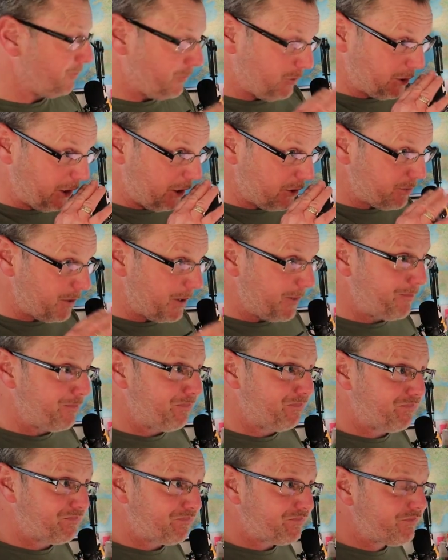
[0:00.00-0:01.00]
Excuse me.
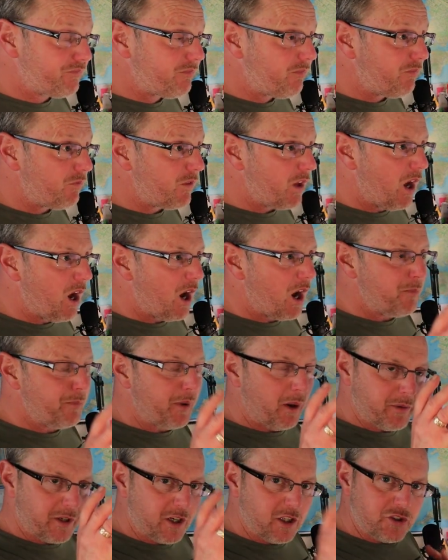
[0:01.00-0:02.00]

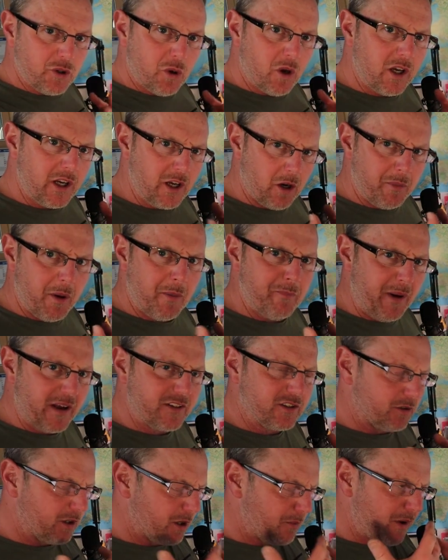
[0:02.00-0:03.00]
But I'm going to do a little bit
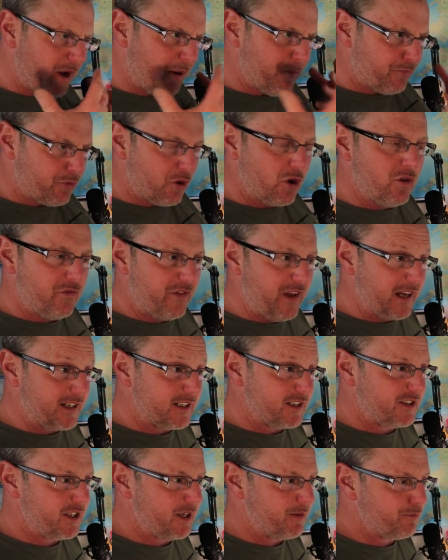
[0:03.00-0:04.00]
better. I'm going to improve the
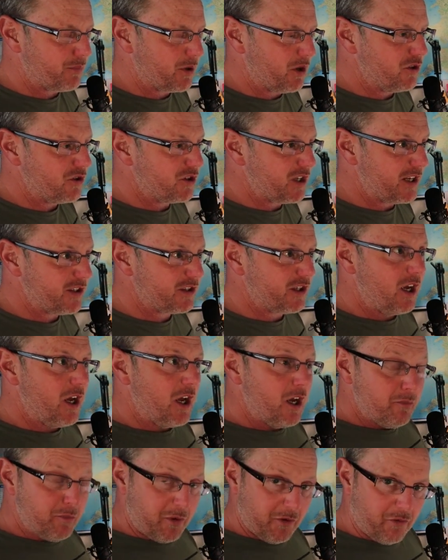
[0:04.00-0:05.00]
editing process
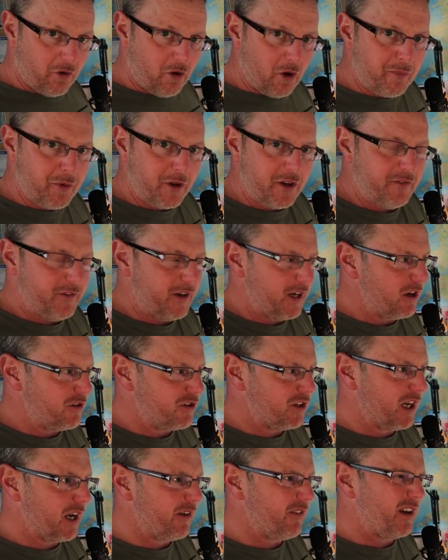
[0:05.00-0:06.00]
before I put the video
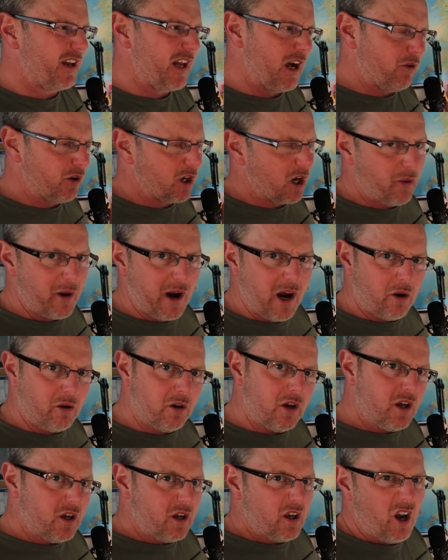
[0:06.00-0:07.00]
together, and that'll go
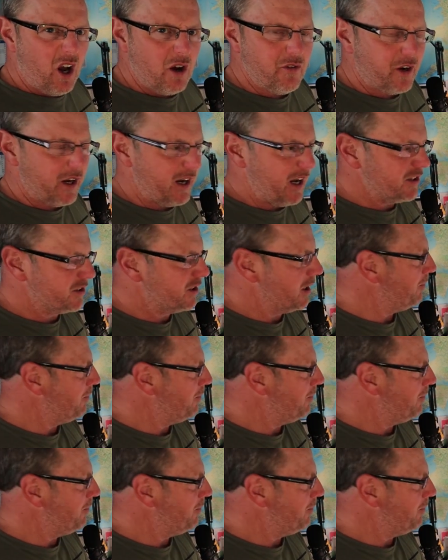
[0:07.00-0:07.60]
out over the next